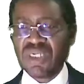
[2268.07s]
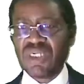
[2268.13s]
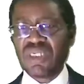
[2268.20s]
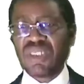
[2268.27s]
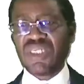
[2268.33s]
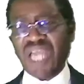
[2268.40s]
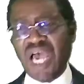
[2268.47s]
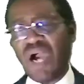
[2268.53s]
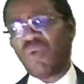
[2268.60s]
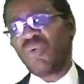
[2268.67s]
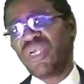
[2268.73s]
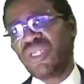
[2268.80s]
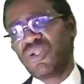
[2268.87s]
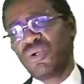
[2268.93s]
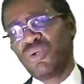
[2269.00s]
Now we
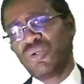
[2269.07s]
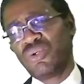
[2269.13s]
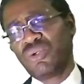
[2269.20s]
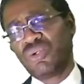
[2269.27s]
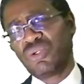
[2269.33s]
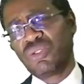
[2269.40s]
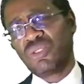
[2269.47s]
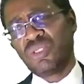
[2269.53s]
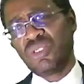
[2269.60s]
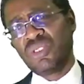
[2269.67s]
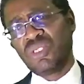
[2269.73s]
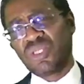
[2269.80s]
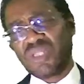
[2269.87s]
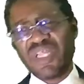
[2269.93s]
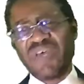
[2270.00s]
know
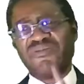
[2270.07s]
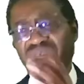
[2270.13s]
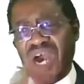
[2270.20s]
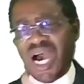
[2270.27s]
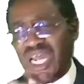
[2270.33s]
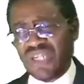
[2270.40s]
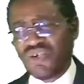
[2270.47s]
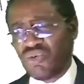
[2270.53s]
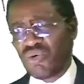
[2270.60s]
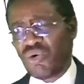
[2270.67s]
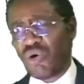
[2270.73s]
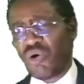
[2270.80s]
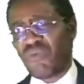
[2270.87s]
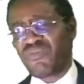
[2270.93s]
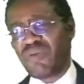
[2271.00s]
the value
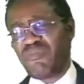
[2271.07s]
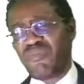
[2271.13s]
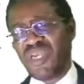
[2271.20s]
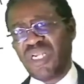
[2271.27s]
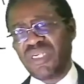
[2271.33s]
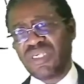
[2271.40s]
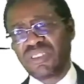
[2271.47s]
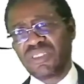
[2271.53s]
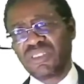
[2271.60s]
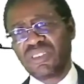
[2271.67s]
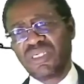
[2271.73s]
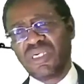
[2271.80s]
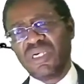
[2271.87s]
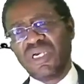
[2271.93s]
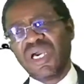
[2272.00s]
of the building
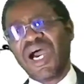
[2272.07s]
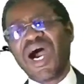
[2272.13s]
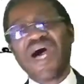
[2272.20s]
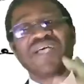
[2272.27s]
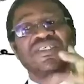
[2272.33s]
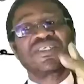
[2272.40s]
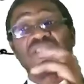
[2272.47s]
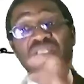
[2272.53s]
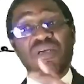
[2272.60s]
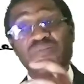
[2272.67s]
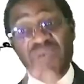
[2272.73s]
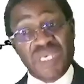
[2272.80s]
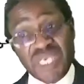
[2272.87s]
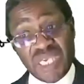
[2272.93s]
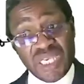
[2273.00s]
as at the
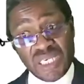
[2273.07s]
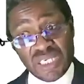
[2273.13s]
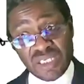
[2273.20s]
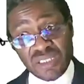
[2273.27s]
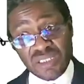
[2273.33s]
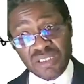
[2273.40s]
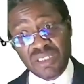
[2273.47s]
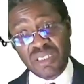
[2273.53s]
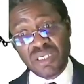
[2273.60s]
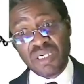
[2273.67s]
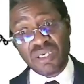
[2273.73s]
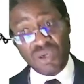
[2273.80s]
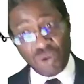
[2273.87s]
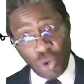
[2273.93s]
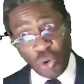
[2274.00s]
beginning
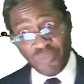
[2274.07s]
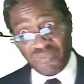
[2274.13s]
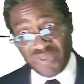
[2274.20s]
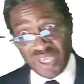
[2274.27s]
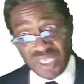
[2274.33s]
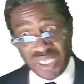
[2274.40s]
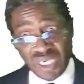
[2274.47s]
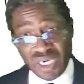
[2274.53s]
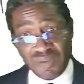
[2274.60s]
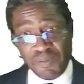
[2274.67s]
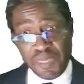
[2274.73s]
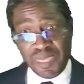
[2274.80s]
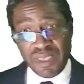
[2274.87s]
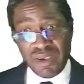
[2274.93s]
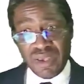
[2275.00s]
of the year.
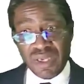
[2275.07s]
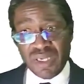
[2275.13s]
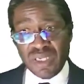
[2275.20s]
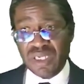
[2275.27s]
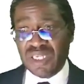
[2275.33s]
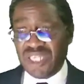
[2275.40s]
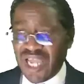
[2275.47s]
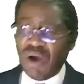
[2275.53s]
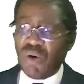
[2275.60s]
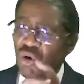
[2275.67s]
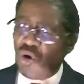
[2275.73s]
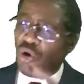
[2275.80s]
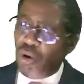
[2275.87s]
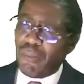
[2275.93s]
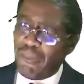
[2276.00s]
Now
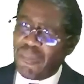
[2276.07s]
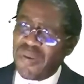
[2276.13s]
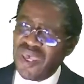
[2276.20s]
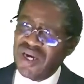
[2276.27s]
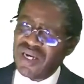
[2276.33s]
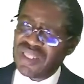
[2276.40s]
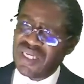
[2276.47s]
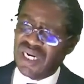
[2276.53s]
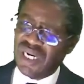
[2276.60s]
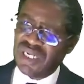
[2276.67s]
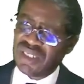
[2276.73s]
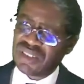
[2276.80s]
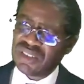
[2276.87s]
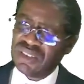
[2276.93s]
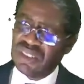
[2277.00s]
compare
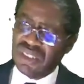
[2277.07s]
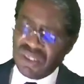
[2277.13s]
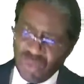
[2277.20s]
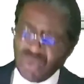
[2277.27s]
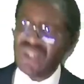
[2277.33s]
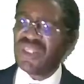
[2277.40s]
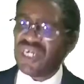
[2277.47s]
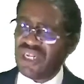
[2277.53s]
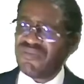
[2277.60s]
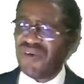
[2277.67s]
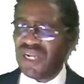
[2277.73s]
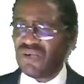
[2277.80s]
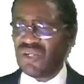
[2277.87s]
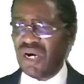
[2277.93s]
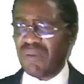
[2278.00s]
that with the
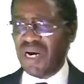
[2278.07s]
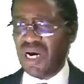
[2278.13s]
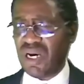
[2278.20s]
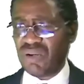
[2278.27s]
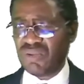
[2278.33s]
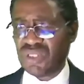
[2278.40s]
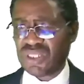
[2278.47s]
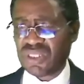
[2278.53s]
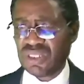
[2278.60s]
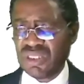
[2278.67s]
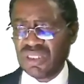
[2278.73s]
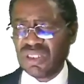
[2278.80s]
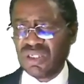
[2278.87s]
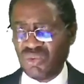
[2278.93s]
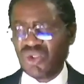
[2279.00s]
revalued amount,
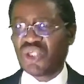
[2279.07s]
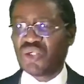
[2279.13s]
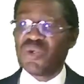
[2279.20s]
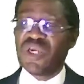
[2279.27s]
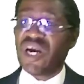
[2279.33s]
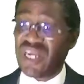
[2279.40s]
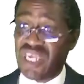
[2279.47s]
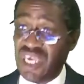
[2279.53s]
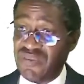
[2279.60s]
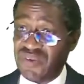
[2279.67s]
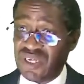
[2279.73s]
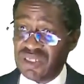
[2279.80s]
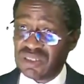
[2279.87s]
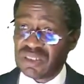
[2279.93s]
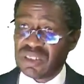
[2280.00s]
which we are
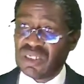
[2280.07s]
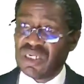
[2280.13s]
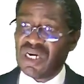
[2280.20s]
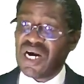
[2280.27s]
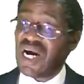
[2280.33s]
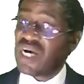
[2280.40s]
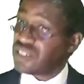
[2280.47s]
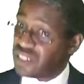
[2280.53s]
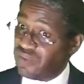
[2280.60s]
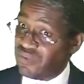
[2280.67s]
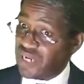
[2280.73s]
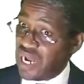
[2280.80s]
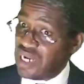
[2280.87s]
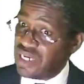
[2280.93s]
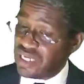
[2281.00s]
given as
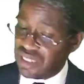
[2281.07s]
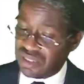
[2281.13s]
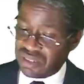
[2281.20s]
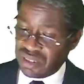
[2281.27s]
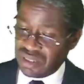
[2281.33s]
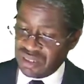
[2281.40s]
700.